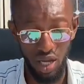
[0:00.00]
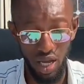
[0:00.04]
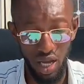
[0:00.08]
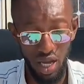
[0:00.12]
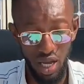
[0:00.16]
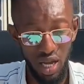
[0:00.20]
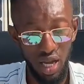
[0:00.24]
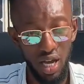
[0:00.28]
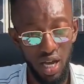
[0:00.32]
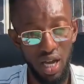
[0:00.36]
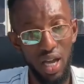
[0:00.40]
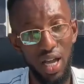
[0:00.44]

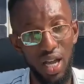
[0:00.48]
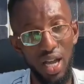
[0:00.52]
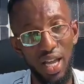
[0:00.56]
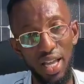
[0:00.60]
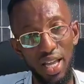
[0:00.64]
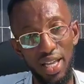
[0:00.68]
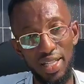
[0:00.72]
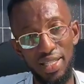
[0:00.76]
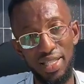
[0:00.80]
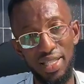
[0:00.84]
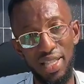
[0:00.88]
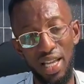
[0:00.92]
uh,
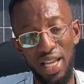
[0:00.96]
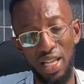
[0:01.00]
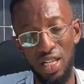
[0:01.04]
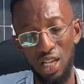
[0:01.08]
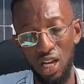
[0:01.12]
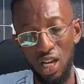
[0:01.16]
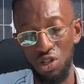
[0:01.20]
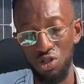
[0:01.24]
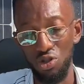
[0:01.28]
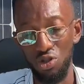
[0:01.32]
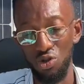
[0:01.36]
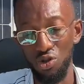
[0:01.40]
it turns
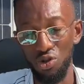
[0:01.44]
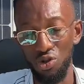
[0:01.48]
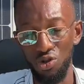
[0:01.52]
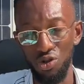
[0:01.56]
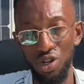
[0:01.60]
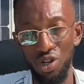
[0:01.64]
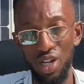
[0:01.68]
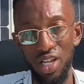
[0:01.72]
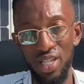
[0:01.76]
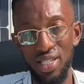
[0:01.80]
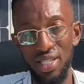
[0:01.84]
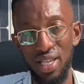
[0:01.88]
out to
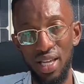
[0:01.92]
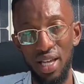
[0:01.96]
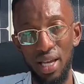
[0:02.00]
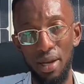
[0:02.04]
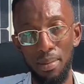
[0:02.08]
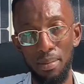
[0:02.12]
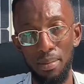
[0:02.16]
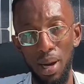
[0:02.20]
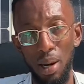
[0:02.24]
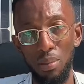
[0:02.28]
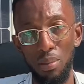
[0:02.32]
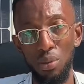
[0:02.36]
create
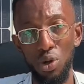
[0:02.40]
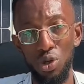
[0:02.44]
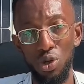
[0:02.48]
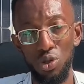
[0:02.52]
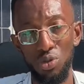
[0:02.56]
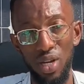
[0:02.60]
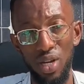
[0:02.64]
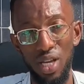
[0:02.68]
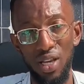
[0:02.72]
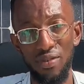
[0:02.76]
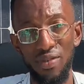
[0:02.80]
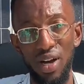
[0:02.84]
uh,
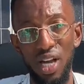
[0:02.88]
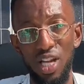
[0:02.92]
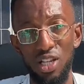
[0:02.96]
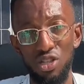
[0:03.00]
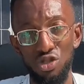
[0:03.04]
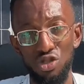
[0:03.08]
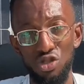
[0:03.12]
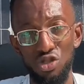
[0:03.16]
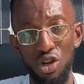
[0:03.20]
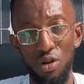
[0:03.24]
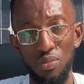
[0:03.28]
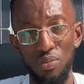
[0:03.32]
bubbles whenever
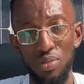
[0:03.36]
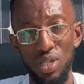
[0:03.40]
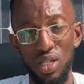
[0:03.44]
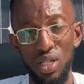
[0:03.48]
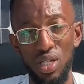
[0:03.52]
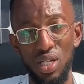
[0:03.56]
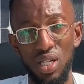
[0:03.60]
it's dropped